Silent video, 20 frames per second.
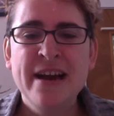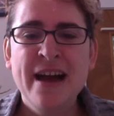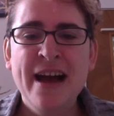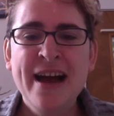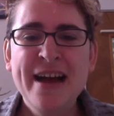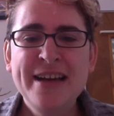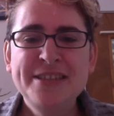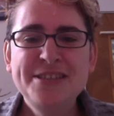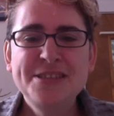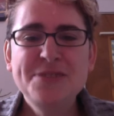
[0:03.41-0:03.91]

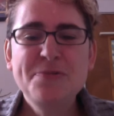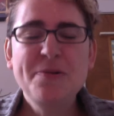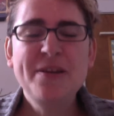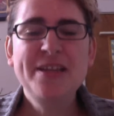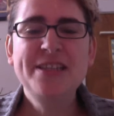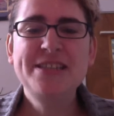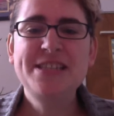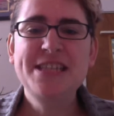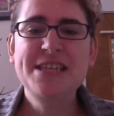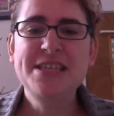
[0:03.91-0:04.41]
I just
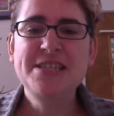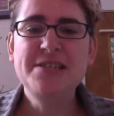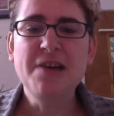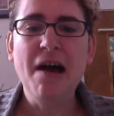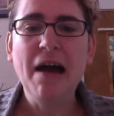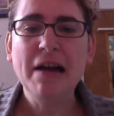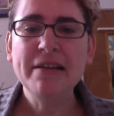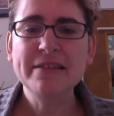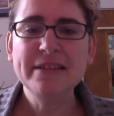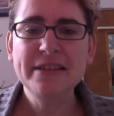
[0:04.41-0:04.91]
wanted to
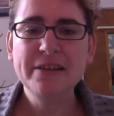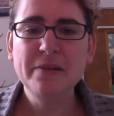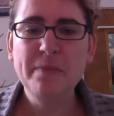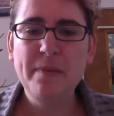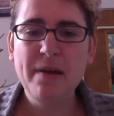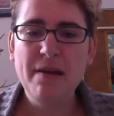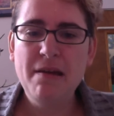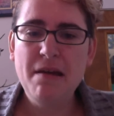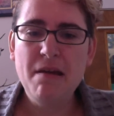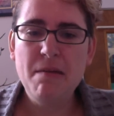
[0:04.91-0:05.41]
talk a little
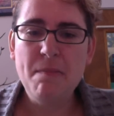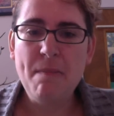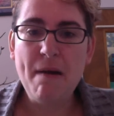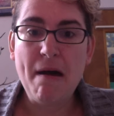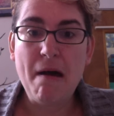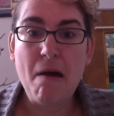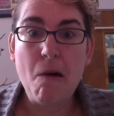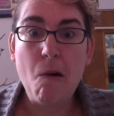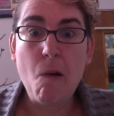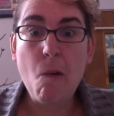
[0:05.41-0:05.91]
bit
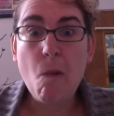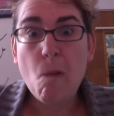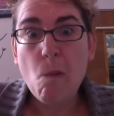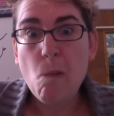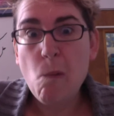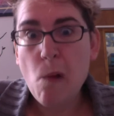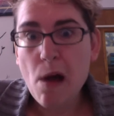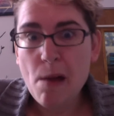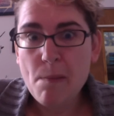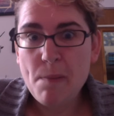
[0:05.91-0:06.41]
about
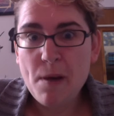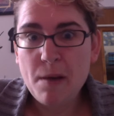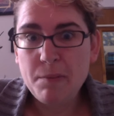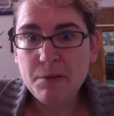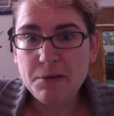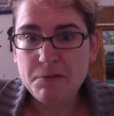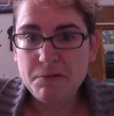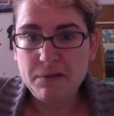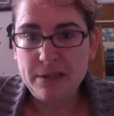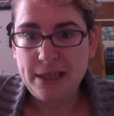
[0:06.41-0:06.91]
what
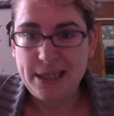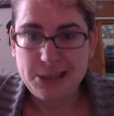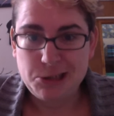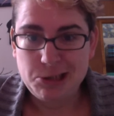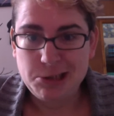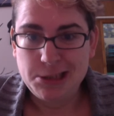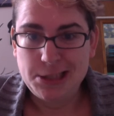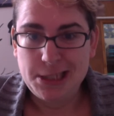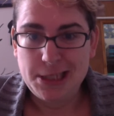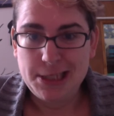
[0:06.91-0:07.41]
public
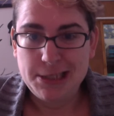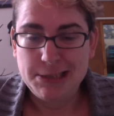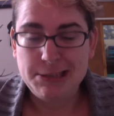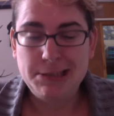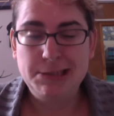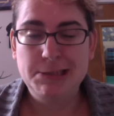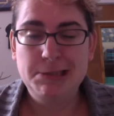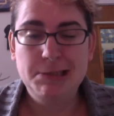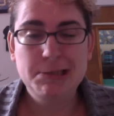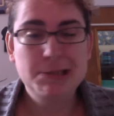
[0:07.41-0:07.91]
relations
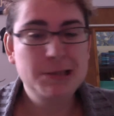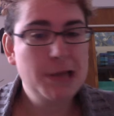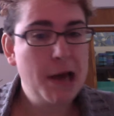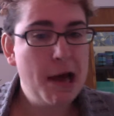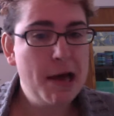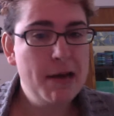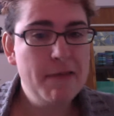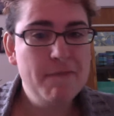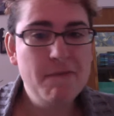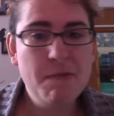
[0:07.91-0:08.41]
is. Just
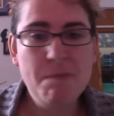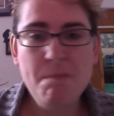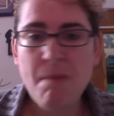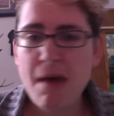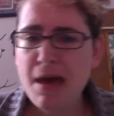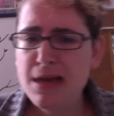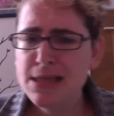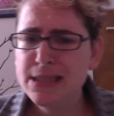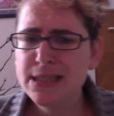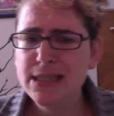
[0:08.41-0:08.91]
kind of a
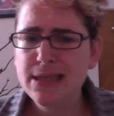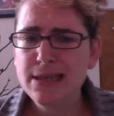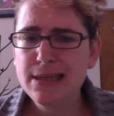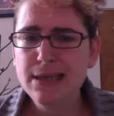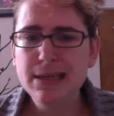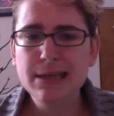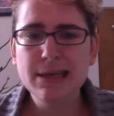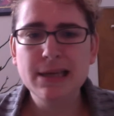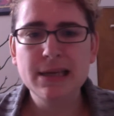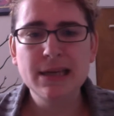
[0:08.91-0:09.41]

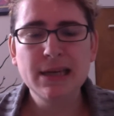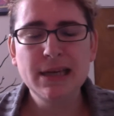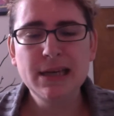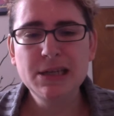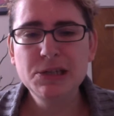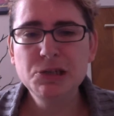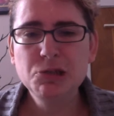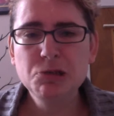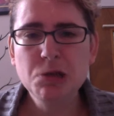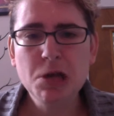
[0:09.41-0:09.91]
basic
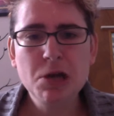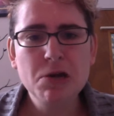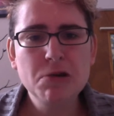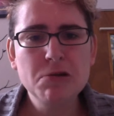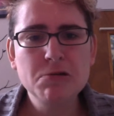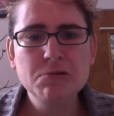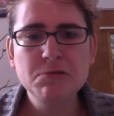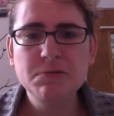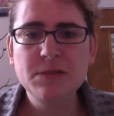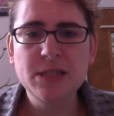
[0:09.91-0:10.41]

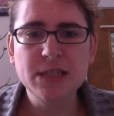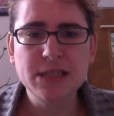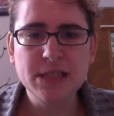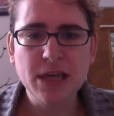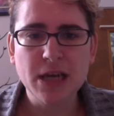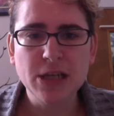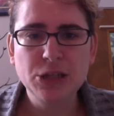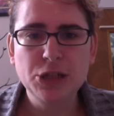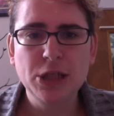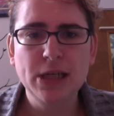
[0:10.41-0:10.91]
intro
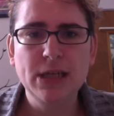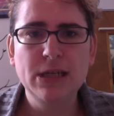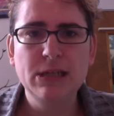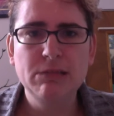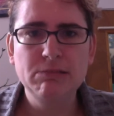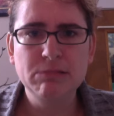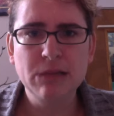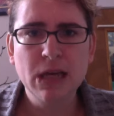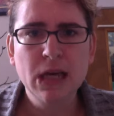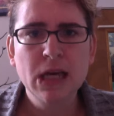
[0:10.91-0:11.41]

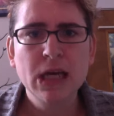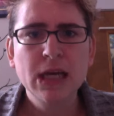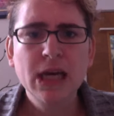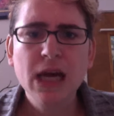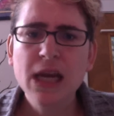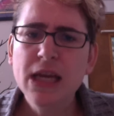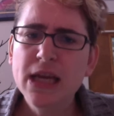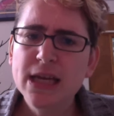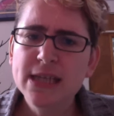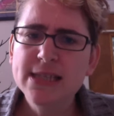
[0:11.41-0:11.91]
discussion,
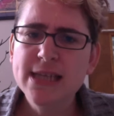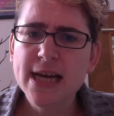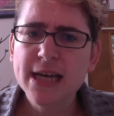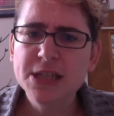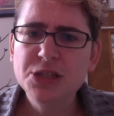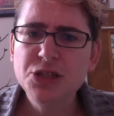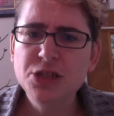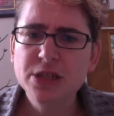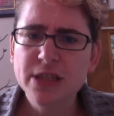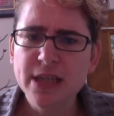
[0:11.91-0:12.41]
kind of
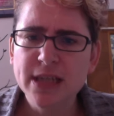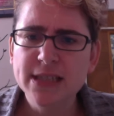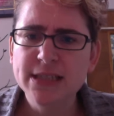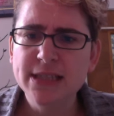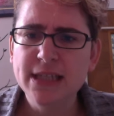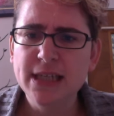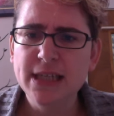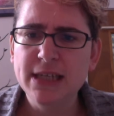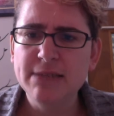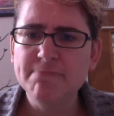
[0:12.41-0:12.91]

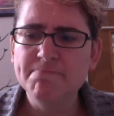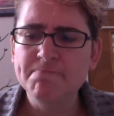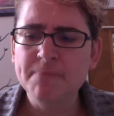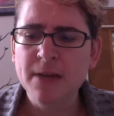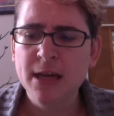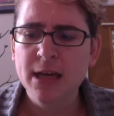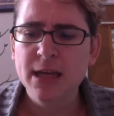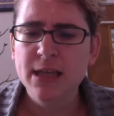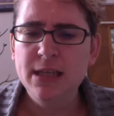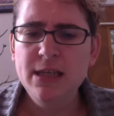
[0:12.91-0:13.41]
contextualizing
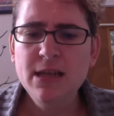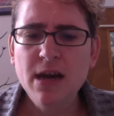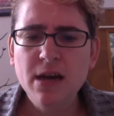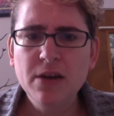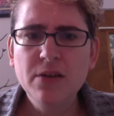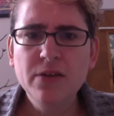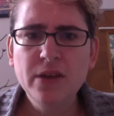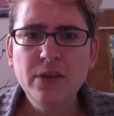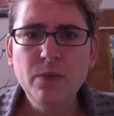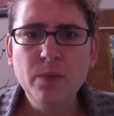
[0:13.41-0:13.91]
not
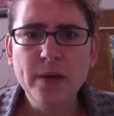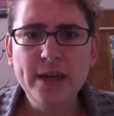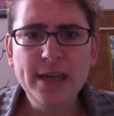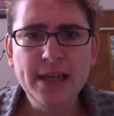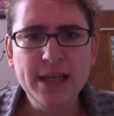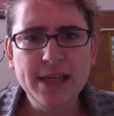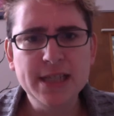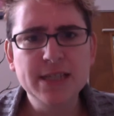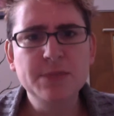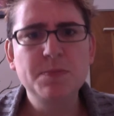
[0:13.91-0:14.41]
only what
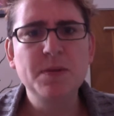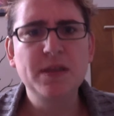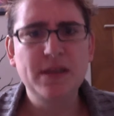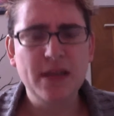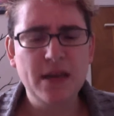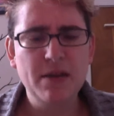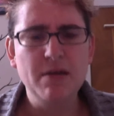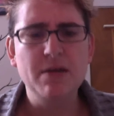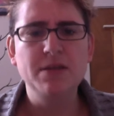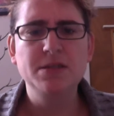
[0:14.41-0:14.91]
it is, but
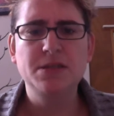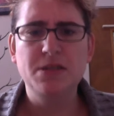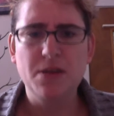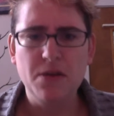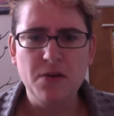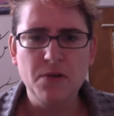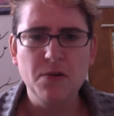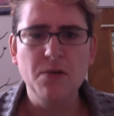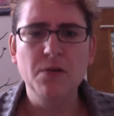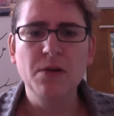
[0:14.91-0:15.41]
then
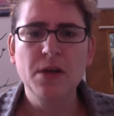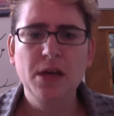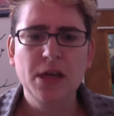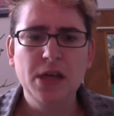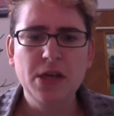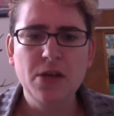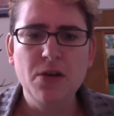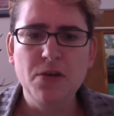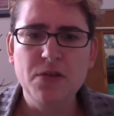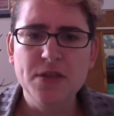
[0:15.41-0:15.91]
also,
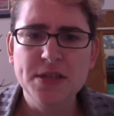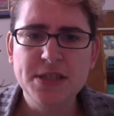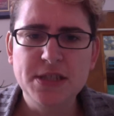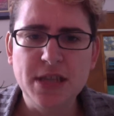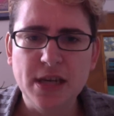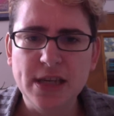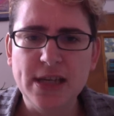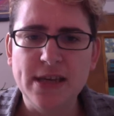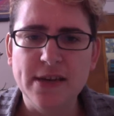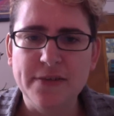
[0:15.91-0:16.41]
the
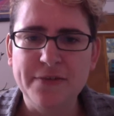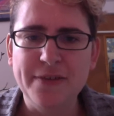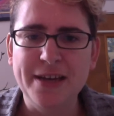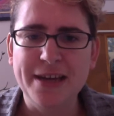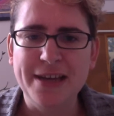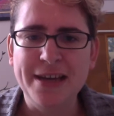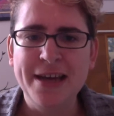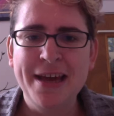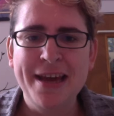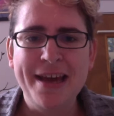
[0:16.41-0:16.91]
study of
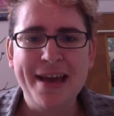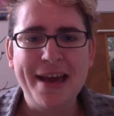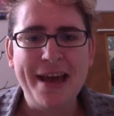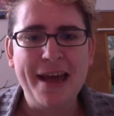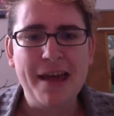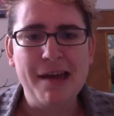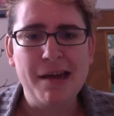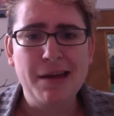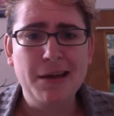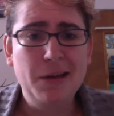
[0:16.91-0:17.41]
it
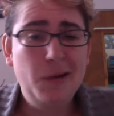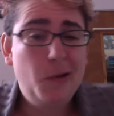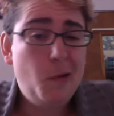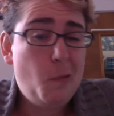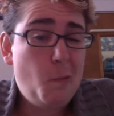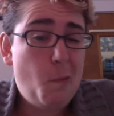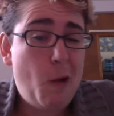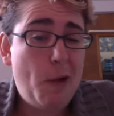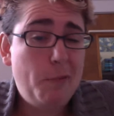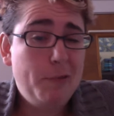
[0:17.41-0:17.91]
and
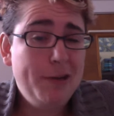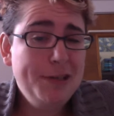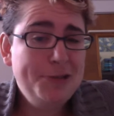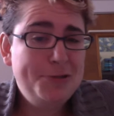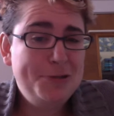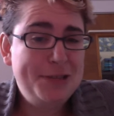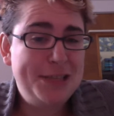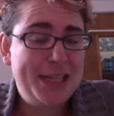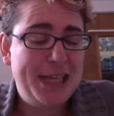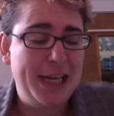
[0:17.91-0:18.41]
why we're
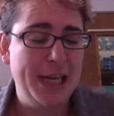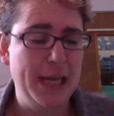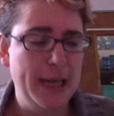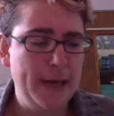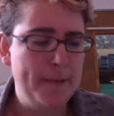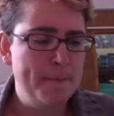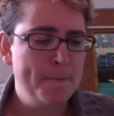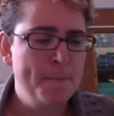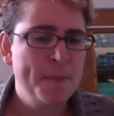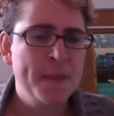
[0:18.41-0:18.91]
interested in
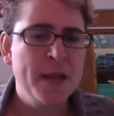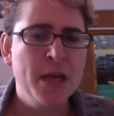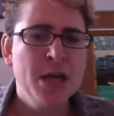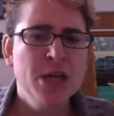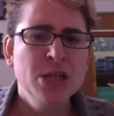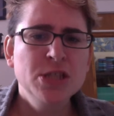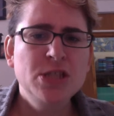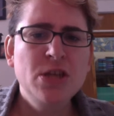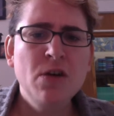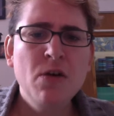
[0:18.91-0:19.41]
it.
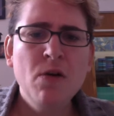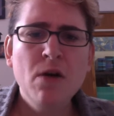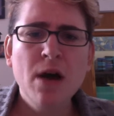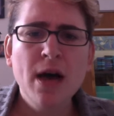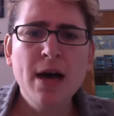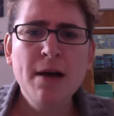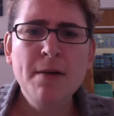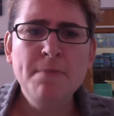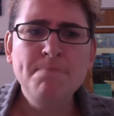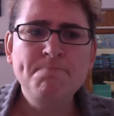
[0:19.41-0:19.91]
So,
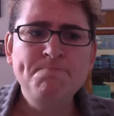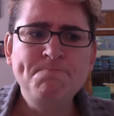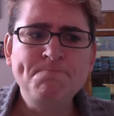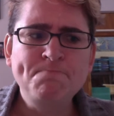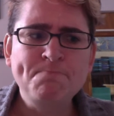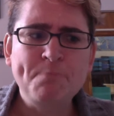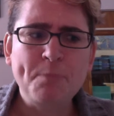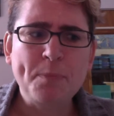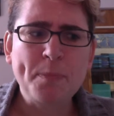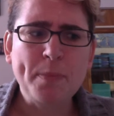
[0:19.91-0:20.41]
and
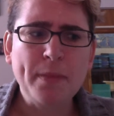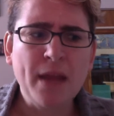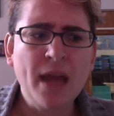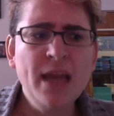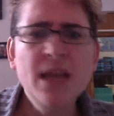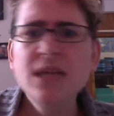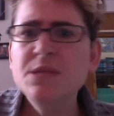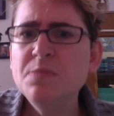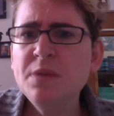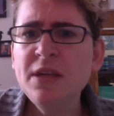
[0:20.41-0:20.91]

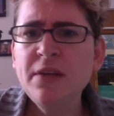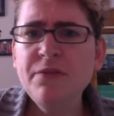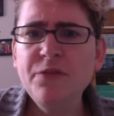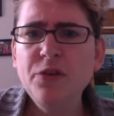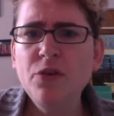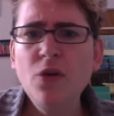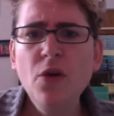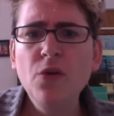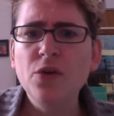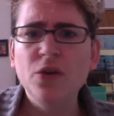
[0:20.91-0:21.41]
as many of
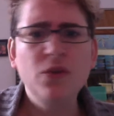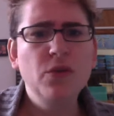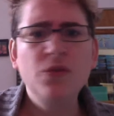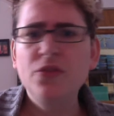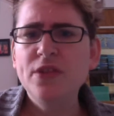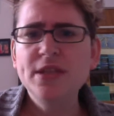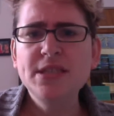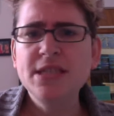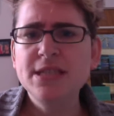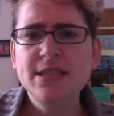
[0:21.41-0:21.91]

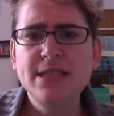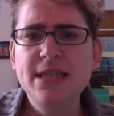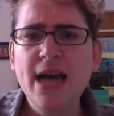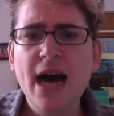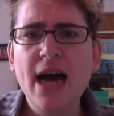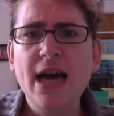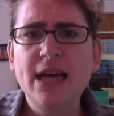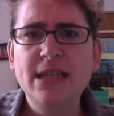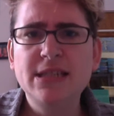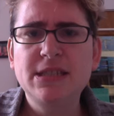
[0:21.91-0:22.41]
this is
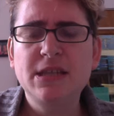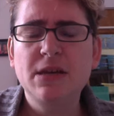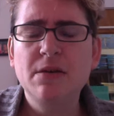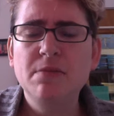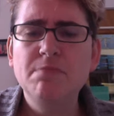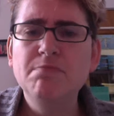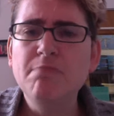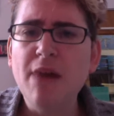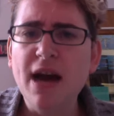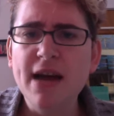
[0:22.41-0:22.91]
not
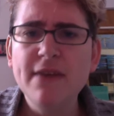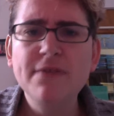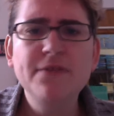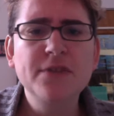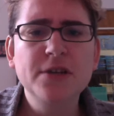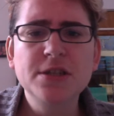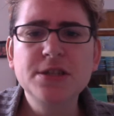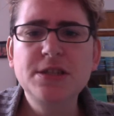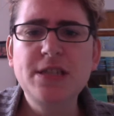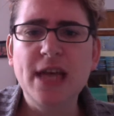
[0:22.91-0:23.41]
my
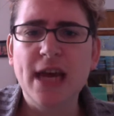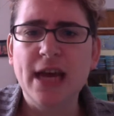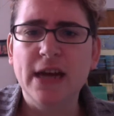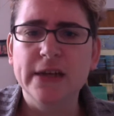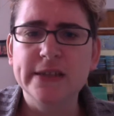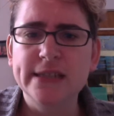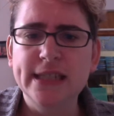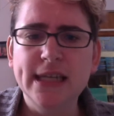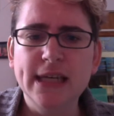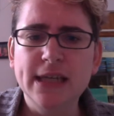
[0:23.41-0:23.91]
first
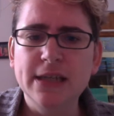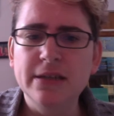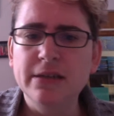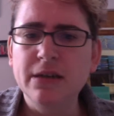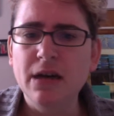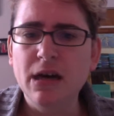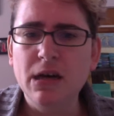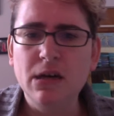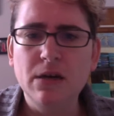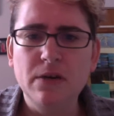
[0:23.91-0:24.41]

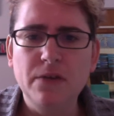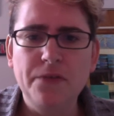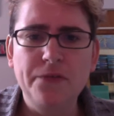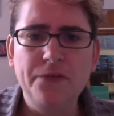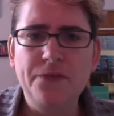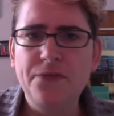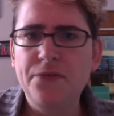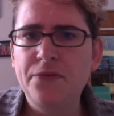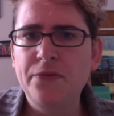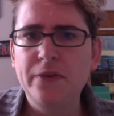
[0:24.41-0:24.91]
area
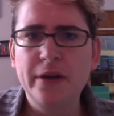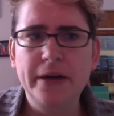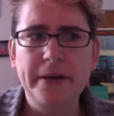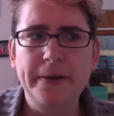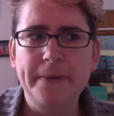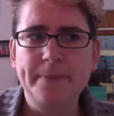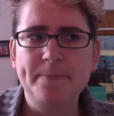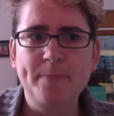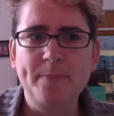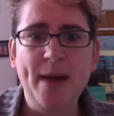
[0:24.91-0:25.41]
of
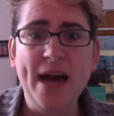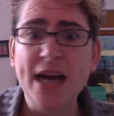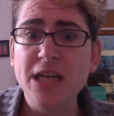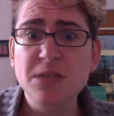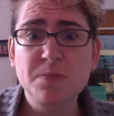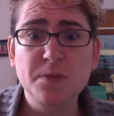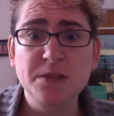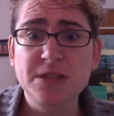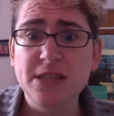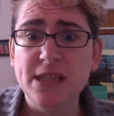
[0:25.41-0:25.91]

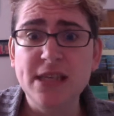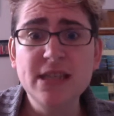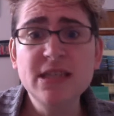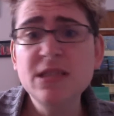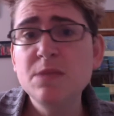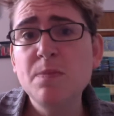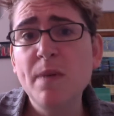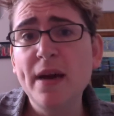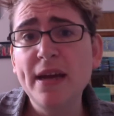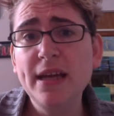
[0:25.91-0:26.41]

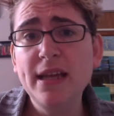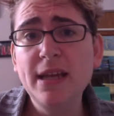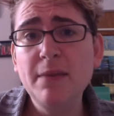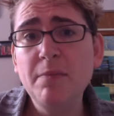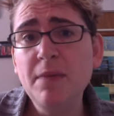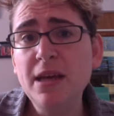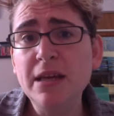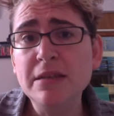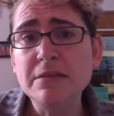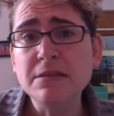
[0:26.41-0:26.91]
expertise by any
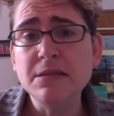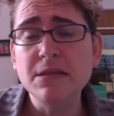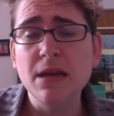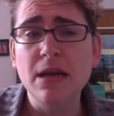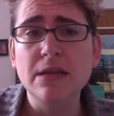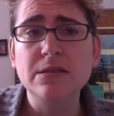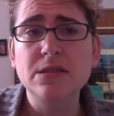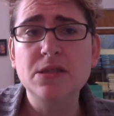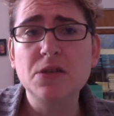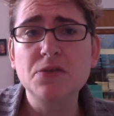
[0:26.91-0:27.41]
means.
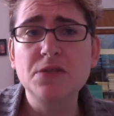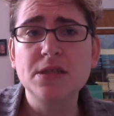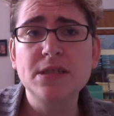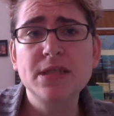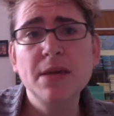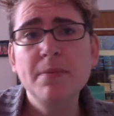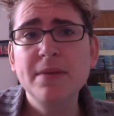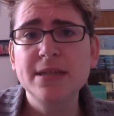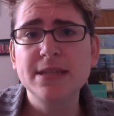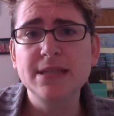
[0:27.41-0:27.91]
And so to
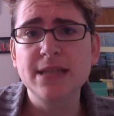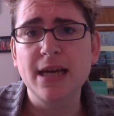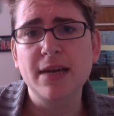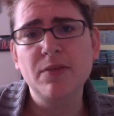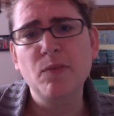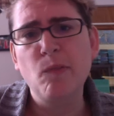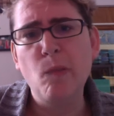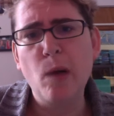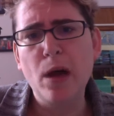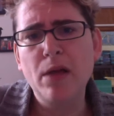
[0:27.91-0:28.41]
some
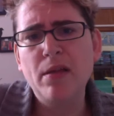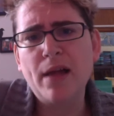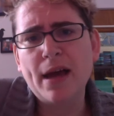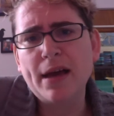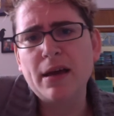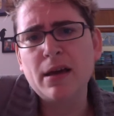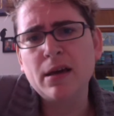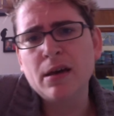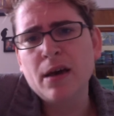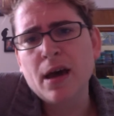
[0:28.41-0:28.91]
extent, while
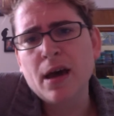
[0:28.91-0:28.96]
I